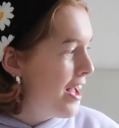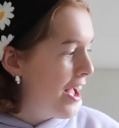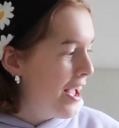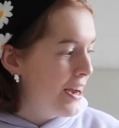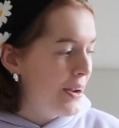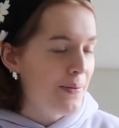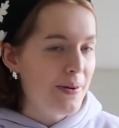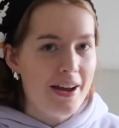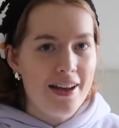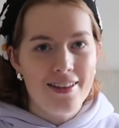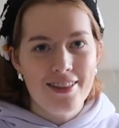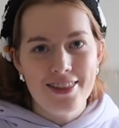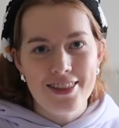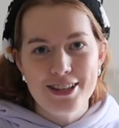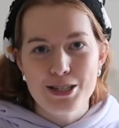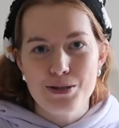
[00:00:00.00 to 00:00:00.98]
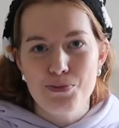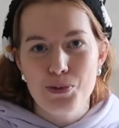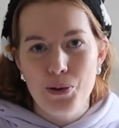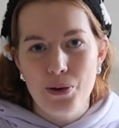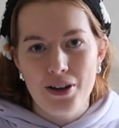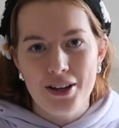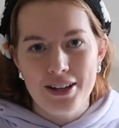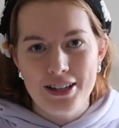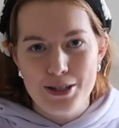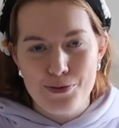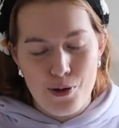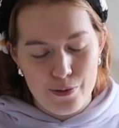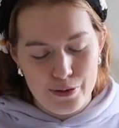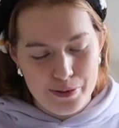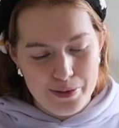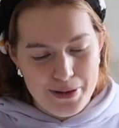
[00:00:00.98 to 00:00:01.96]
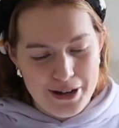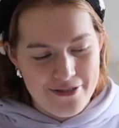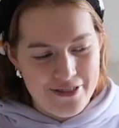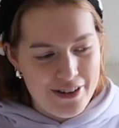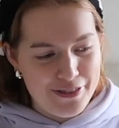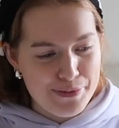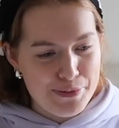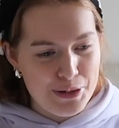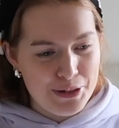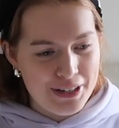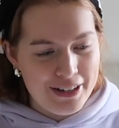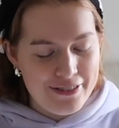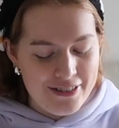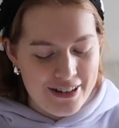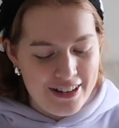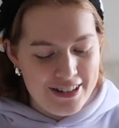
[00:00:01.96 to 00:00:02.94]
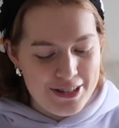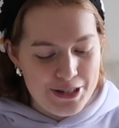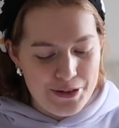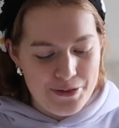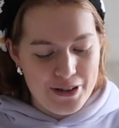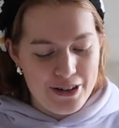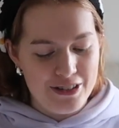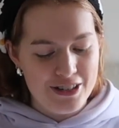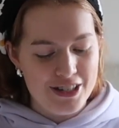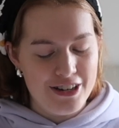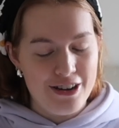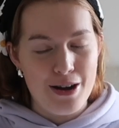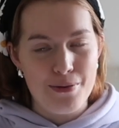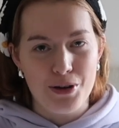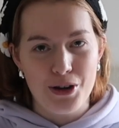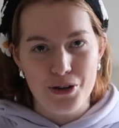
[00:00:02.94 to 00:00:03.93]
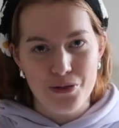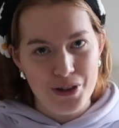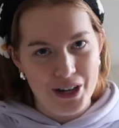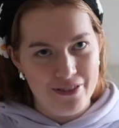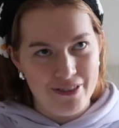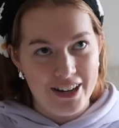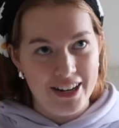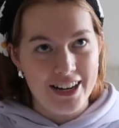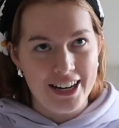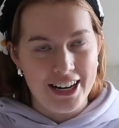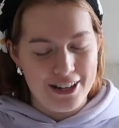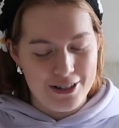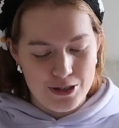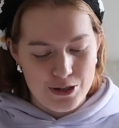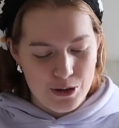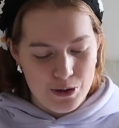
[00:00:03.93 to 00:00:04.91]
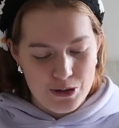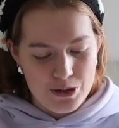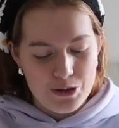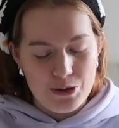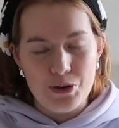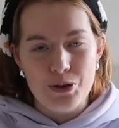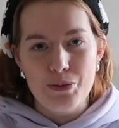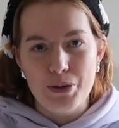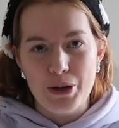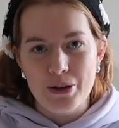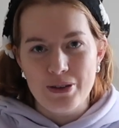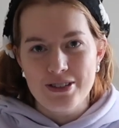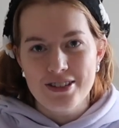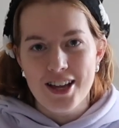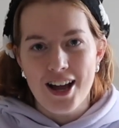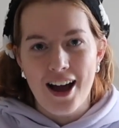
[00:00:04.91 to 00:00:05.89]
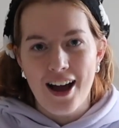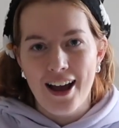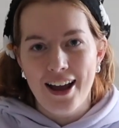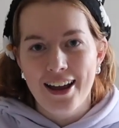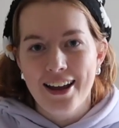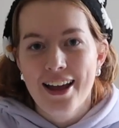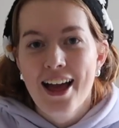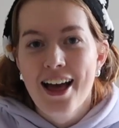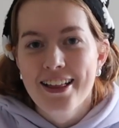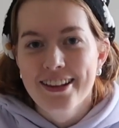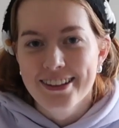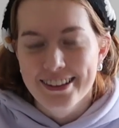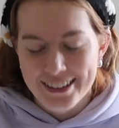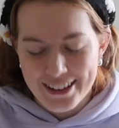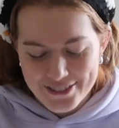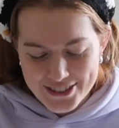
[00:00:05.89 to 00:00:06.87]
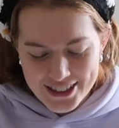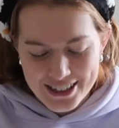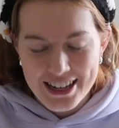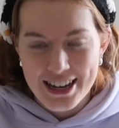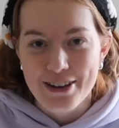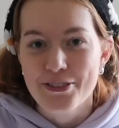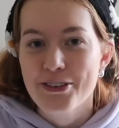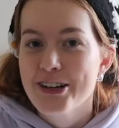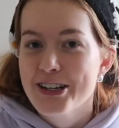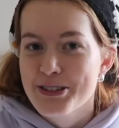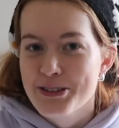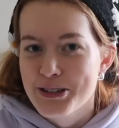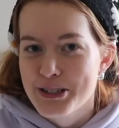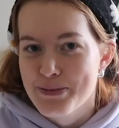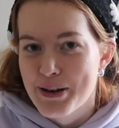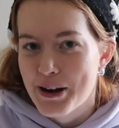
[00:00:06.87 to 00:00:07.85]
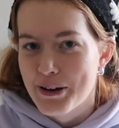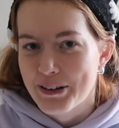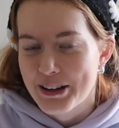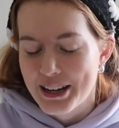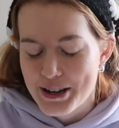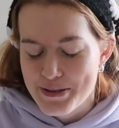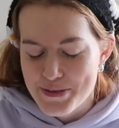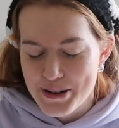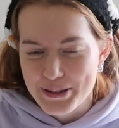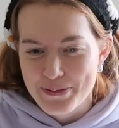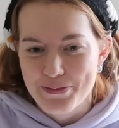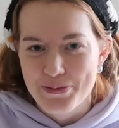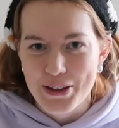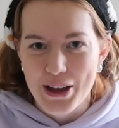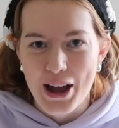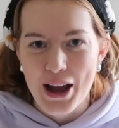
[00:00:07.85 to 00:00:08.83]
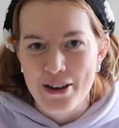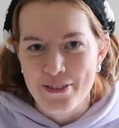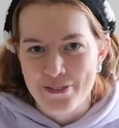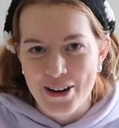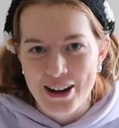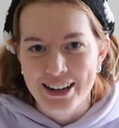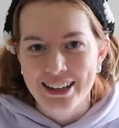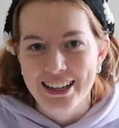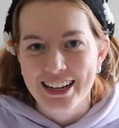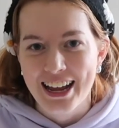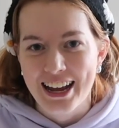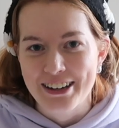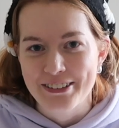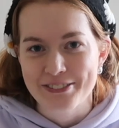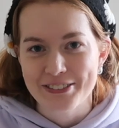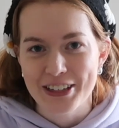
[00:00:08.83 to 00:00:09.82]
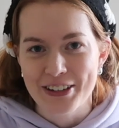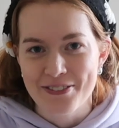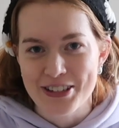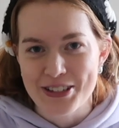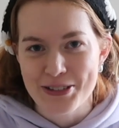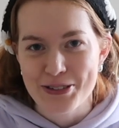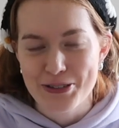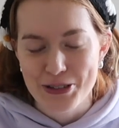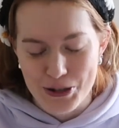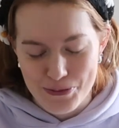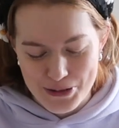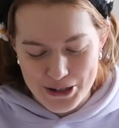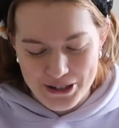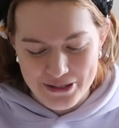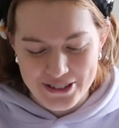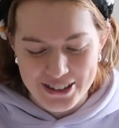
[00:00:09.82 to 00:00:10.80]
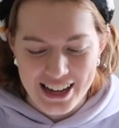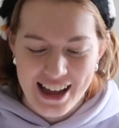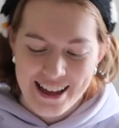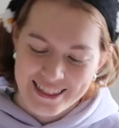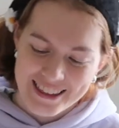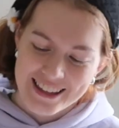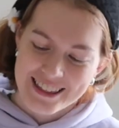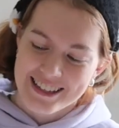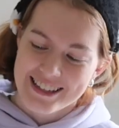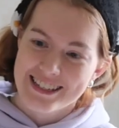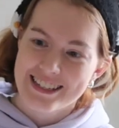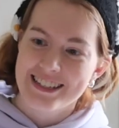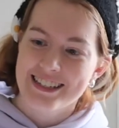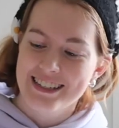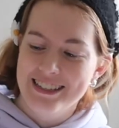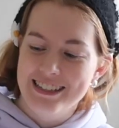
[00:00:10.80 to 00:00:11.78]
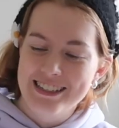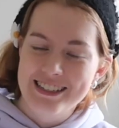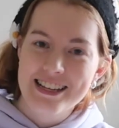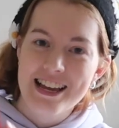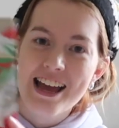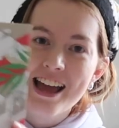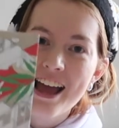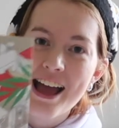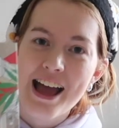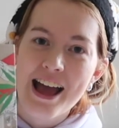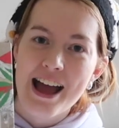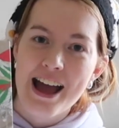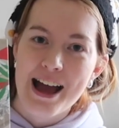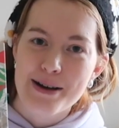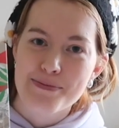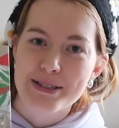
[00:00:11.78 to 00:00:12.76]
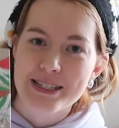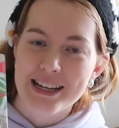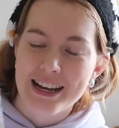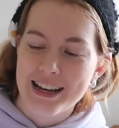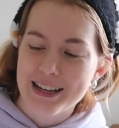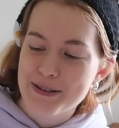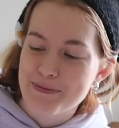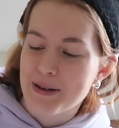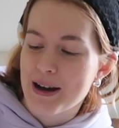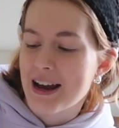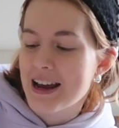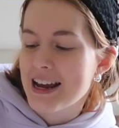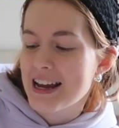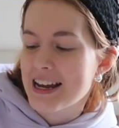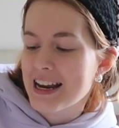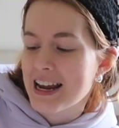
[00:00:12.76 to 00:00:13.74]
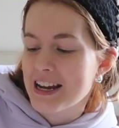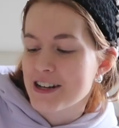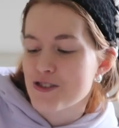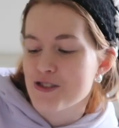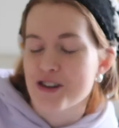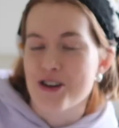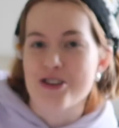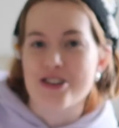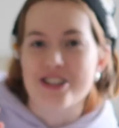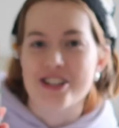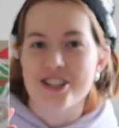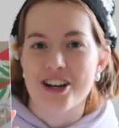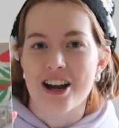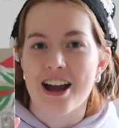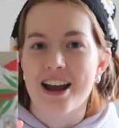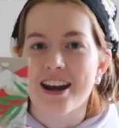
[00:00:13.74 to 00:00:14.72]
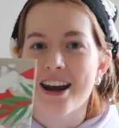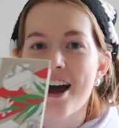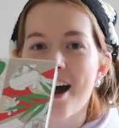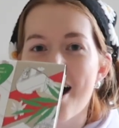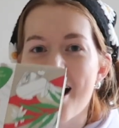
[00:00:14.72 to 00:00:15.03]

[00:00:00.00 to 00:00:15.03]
Anyway, this book is probably my favourite book that I've read so far this year. I'm going to reread it again so soon because I loved it, and I've already talked about it on here, but I finally have a physical copy of it, and this is Habitat by Catriona Shine.